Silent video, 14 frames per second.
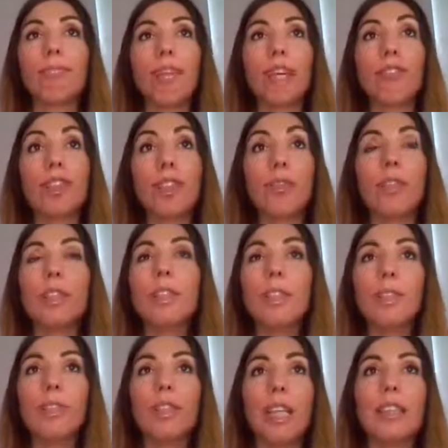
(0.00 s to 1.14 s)
if she wants,
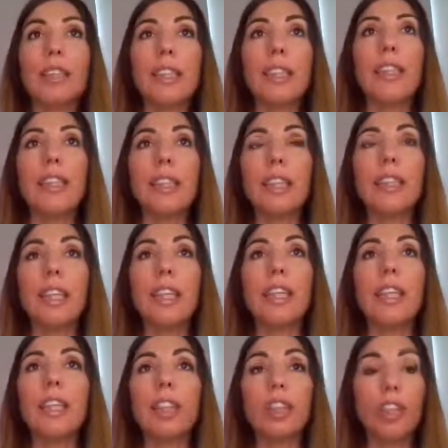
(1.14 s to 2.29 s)
if that's the
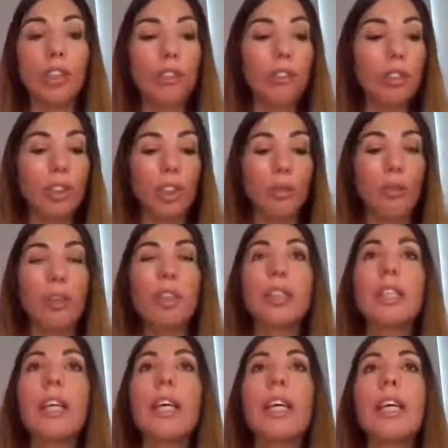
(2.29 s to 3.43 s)
technique that she
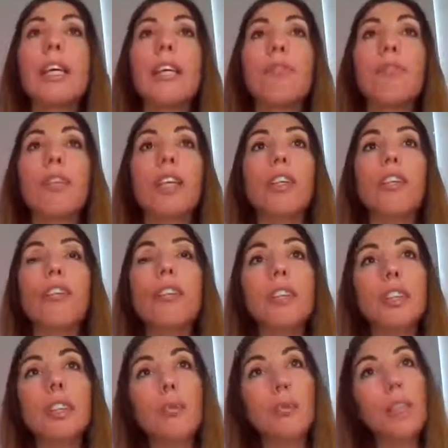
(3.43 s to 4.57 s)
wants. We can
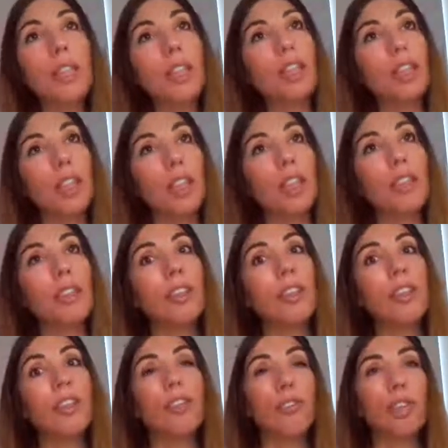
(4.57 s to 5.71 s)
use the blading shade
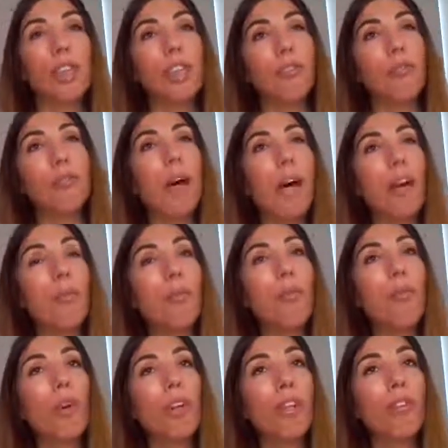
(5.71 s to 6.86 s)
to give
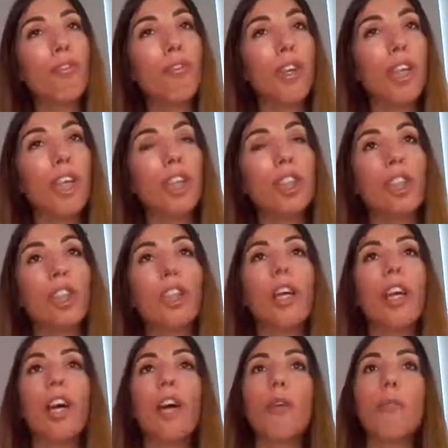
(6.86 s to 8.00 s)
more definition,
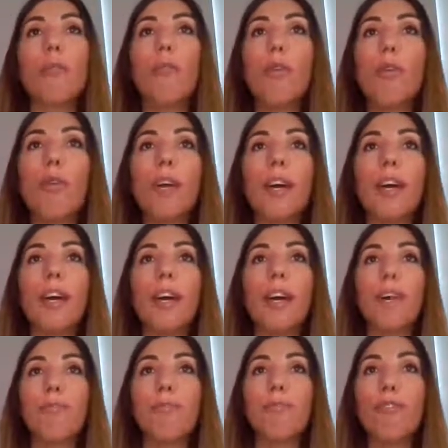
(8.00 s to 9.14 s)
more
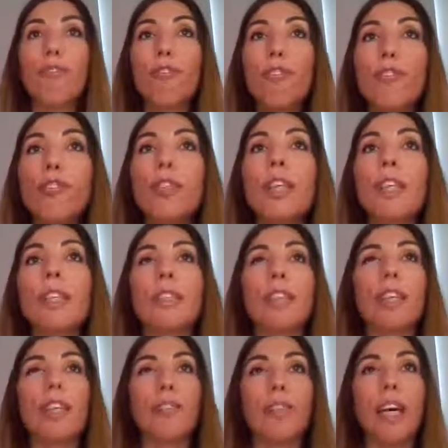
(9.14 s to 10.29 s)
fullness, to
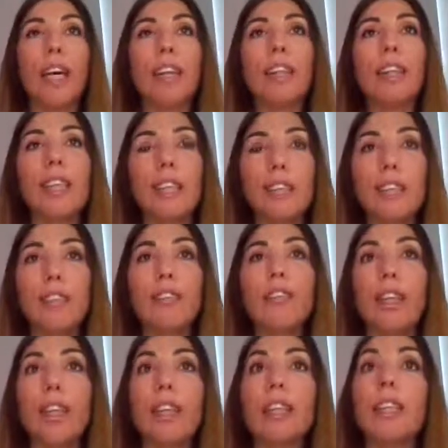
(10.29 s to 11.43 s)
give that 3D
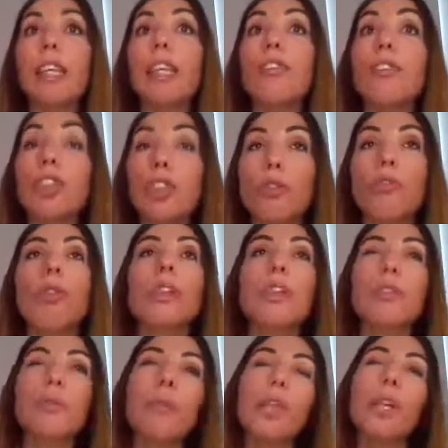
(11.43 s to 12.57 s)
effect if she
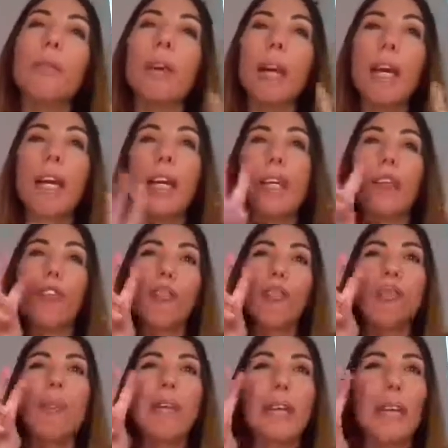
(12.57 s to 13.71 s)
wants more a kind of
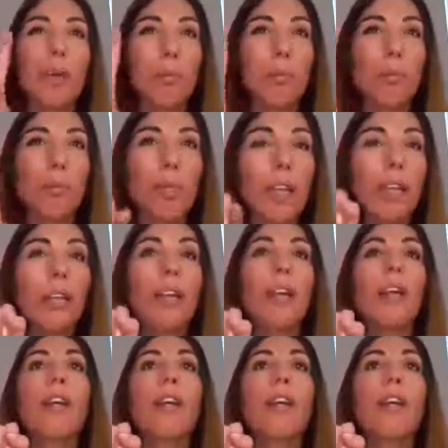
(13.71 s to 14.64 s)
makeup looking.